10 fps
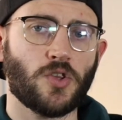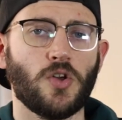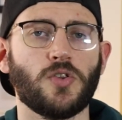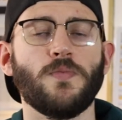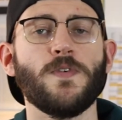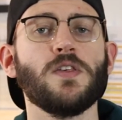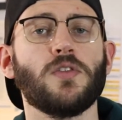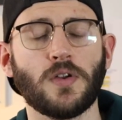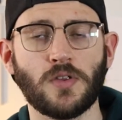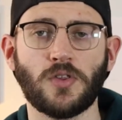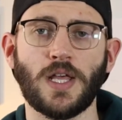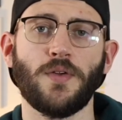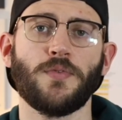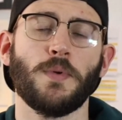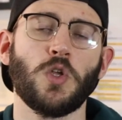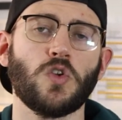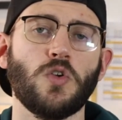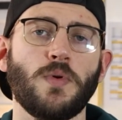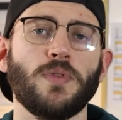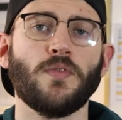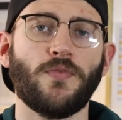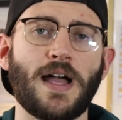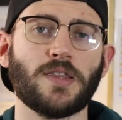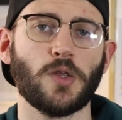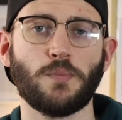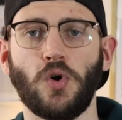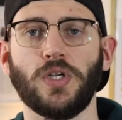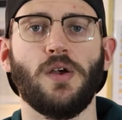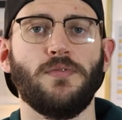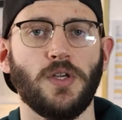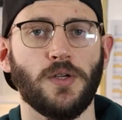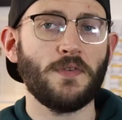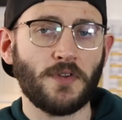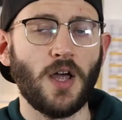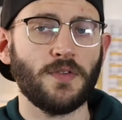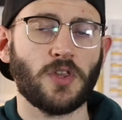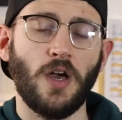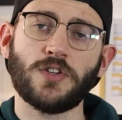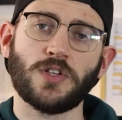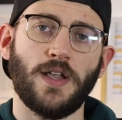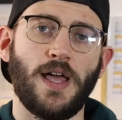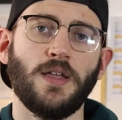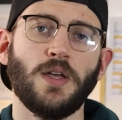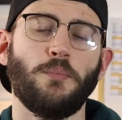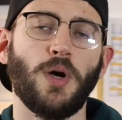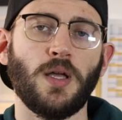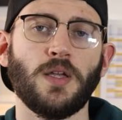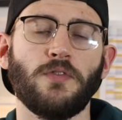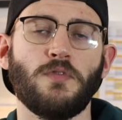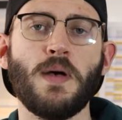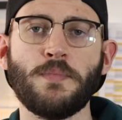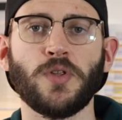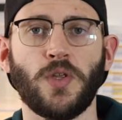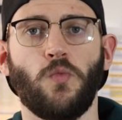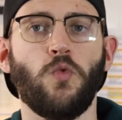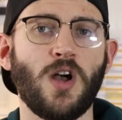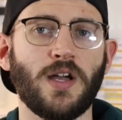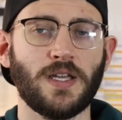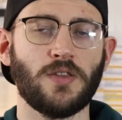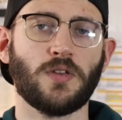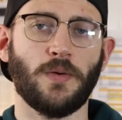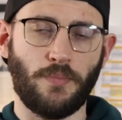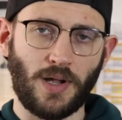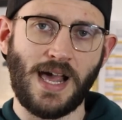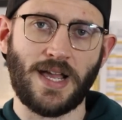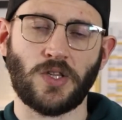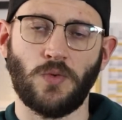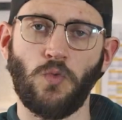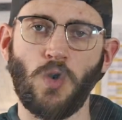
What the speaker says: so some things to consider from a human factors point of view. We've kind of touched on it, but remember that work is complex and